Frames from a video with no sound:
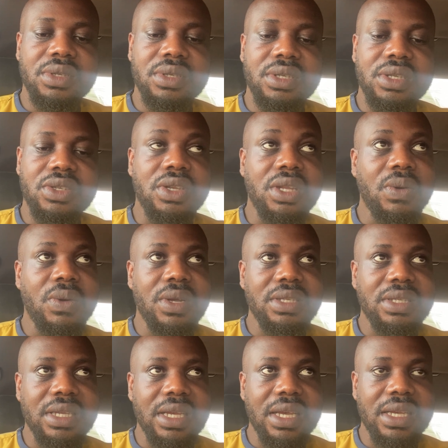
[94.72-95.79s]
This other one
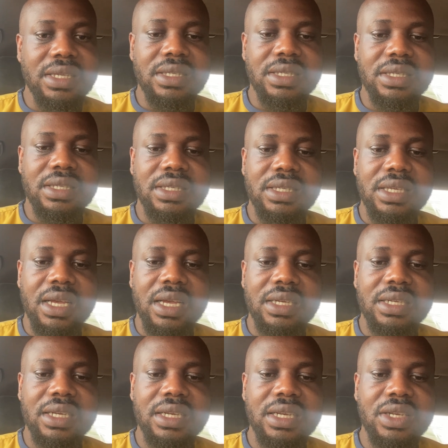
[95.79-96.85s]
says
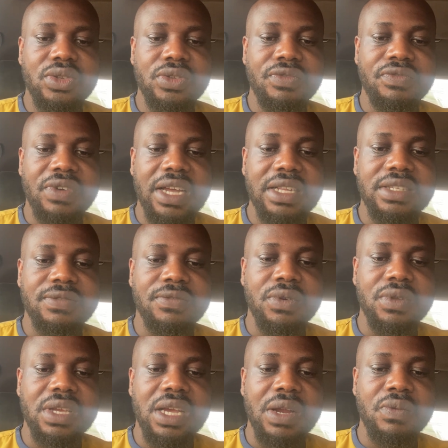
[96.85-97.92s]
they need to fight
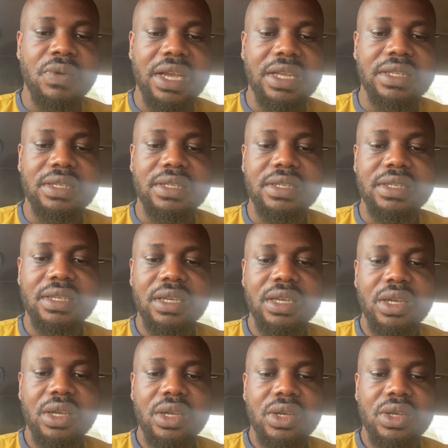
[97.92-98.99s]
for their rights.
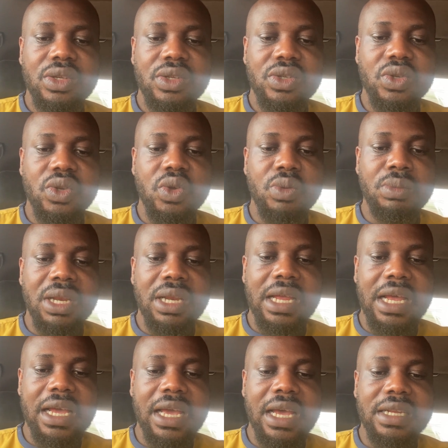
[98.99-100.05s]

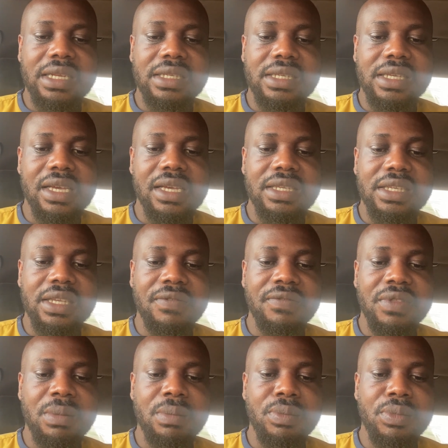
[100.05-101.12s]
Solomilaya says, if
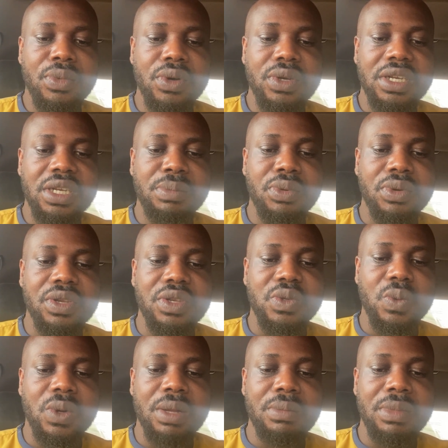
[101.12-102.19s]
them born any police,
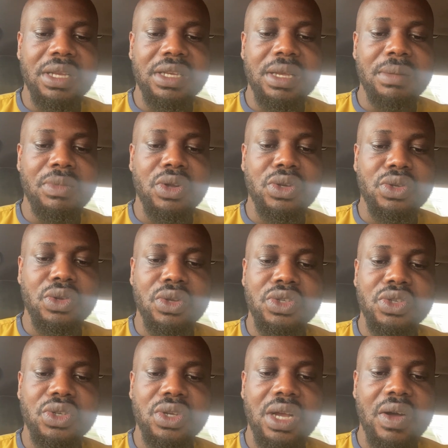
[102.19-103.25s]
well, make them
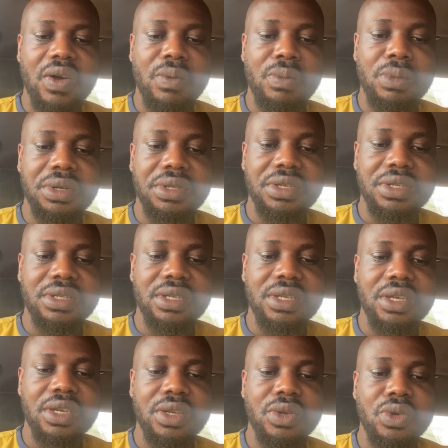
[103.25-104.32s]
touch our mothers.
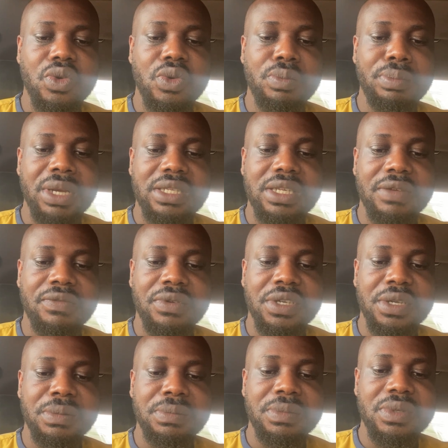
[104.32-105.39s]
You know, go better for
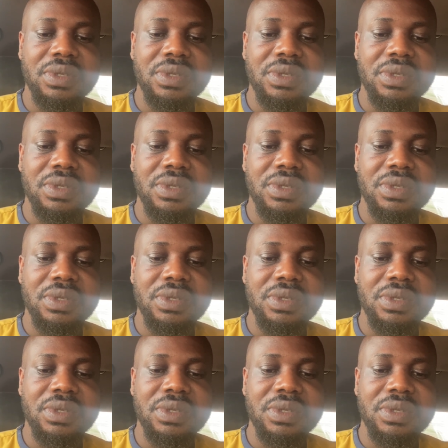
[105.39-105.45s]
them.